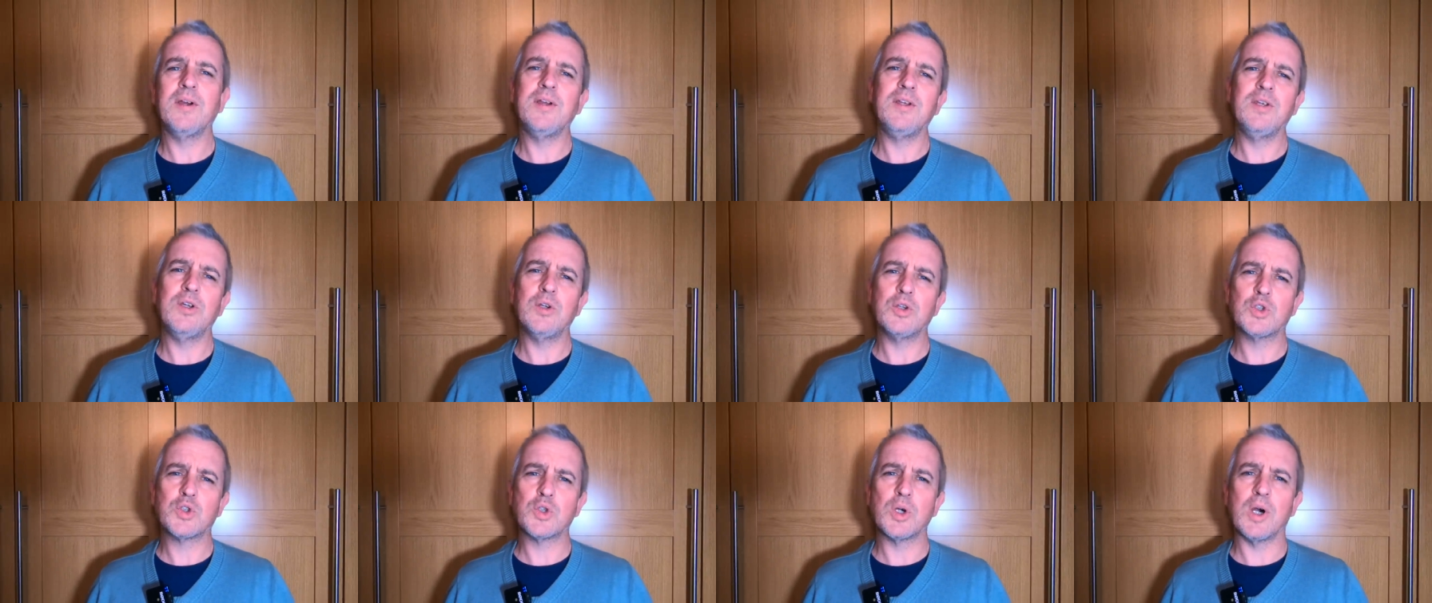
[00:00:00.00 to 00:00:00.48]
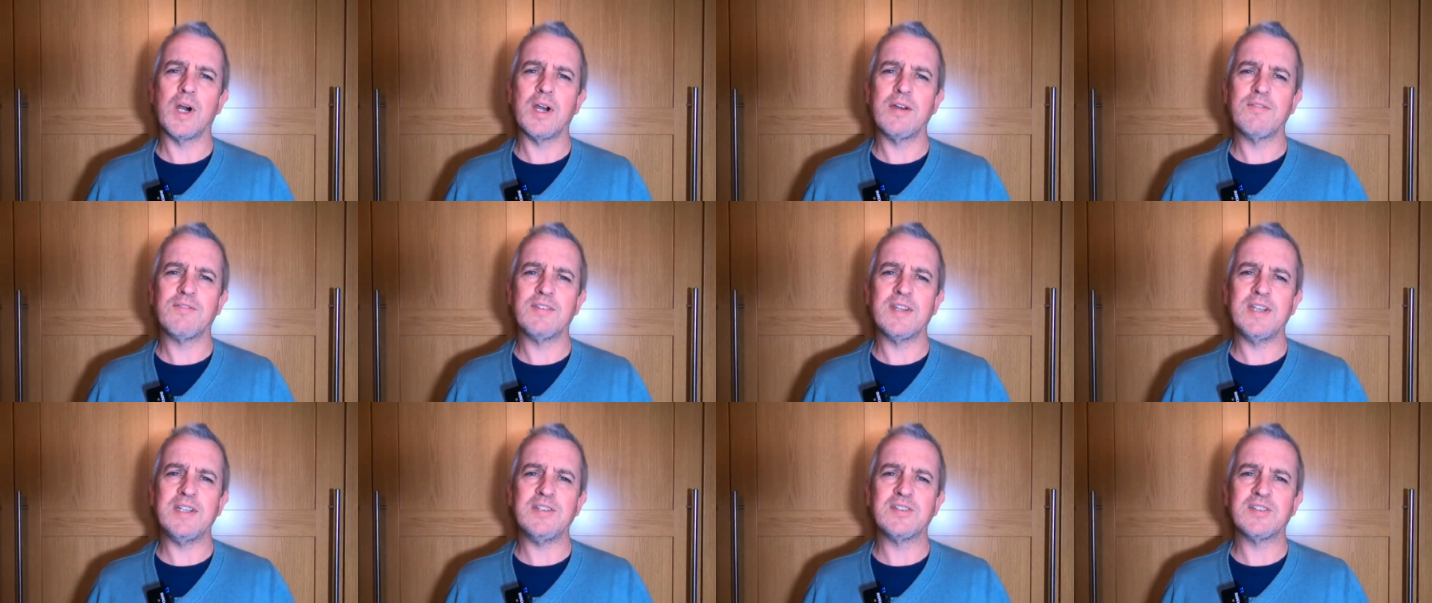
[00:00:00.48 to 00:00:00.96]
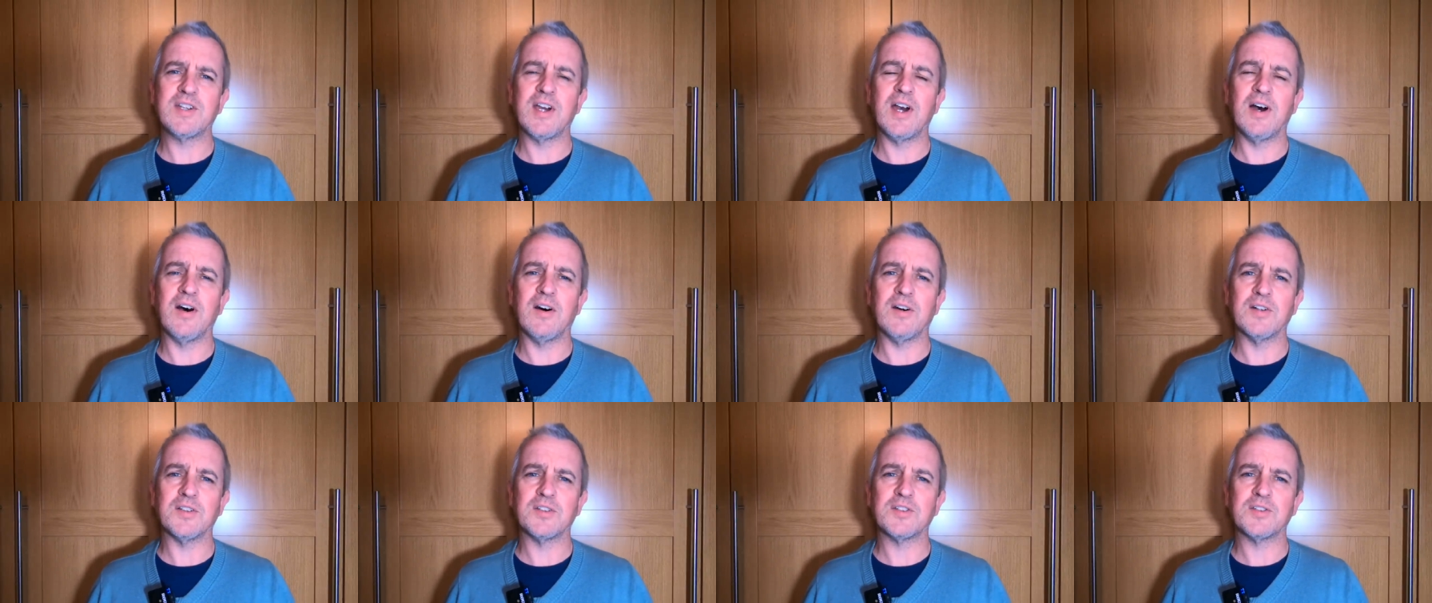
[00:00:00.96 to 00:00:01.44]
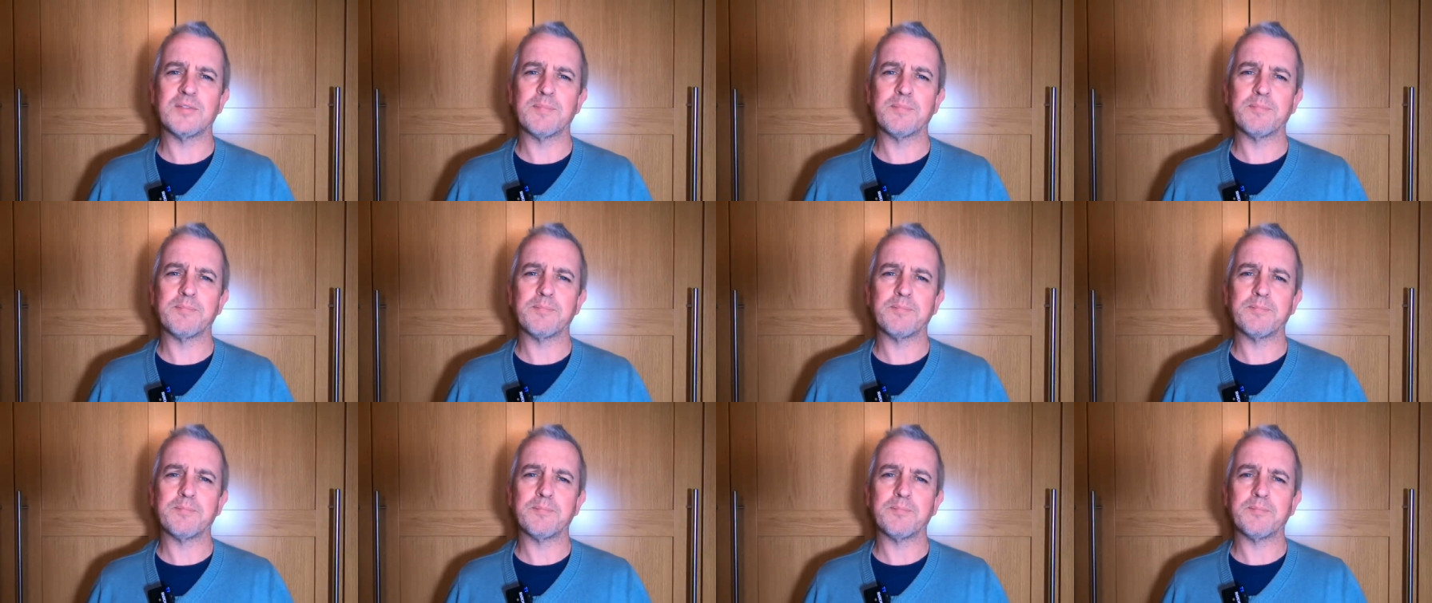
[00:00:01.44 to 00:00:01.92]
you drive these cars.
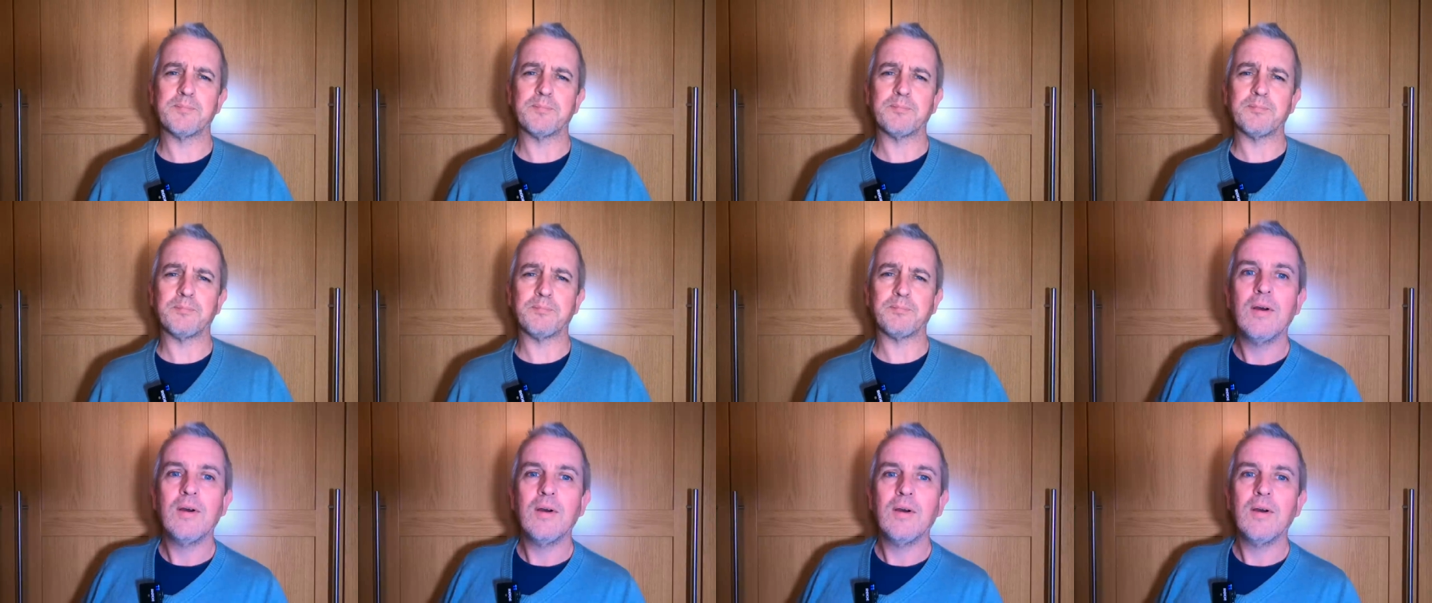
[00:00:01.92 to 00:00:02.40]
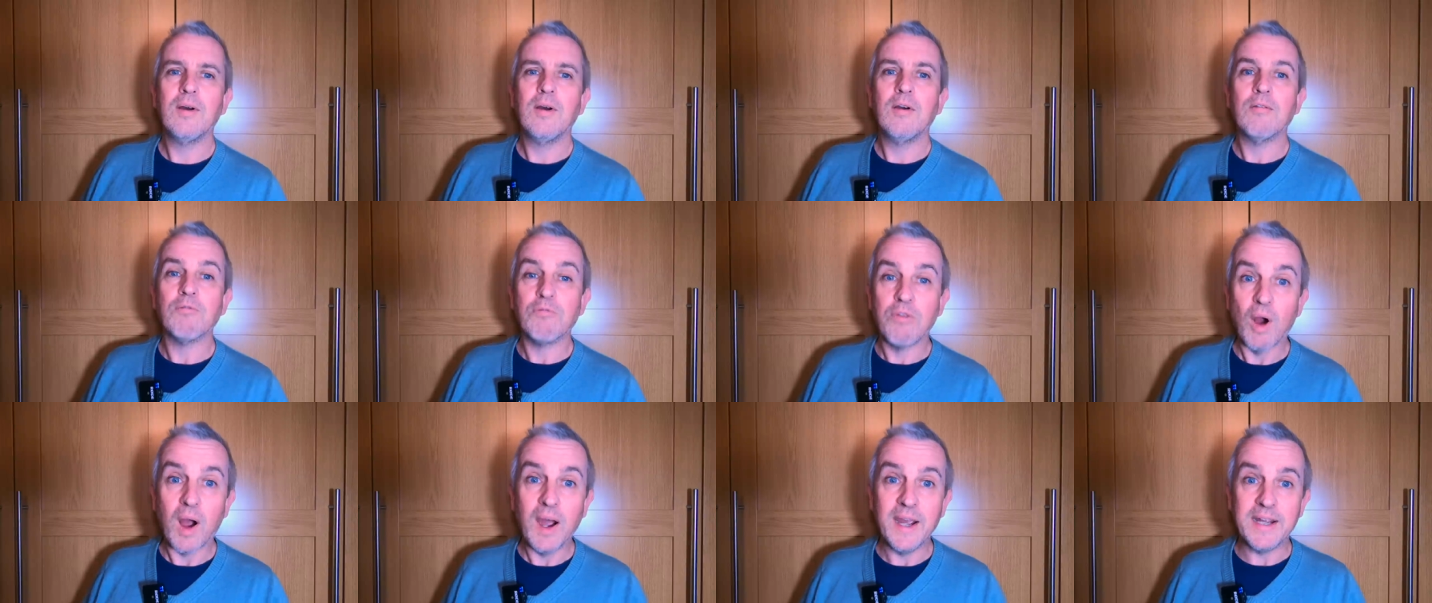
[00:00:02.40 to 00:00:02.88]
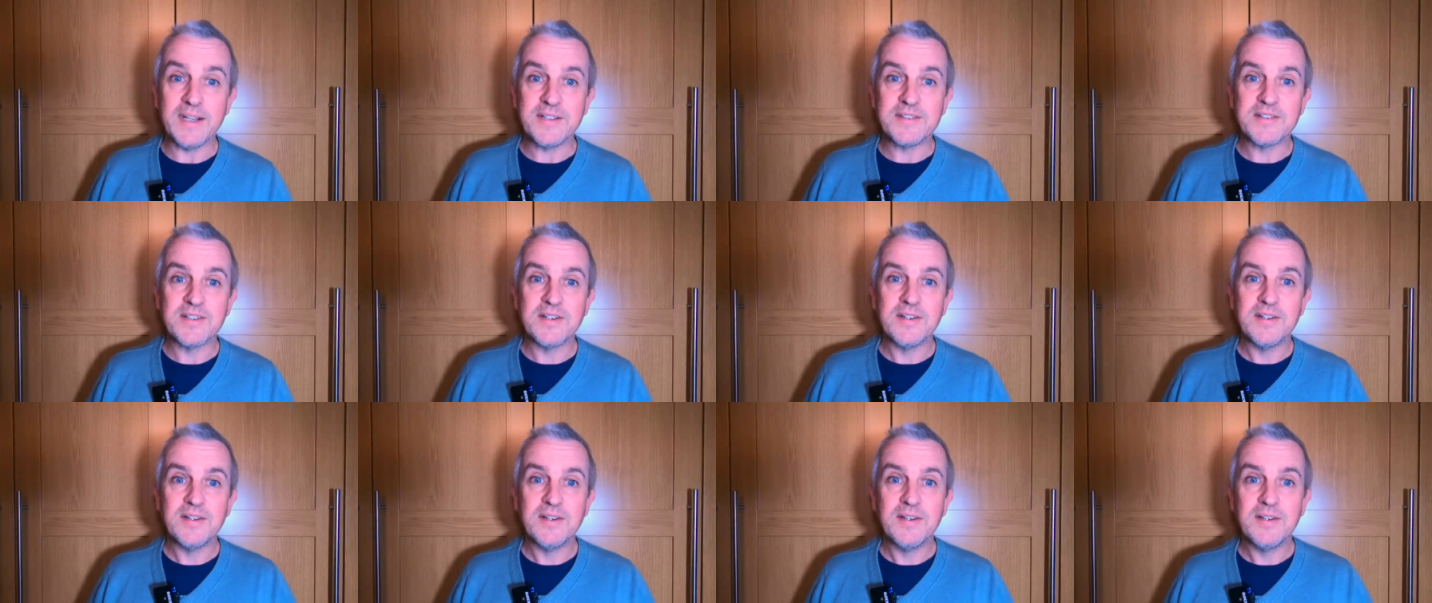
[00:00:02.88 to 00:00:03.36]
Right,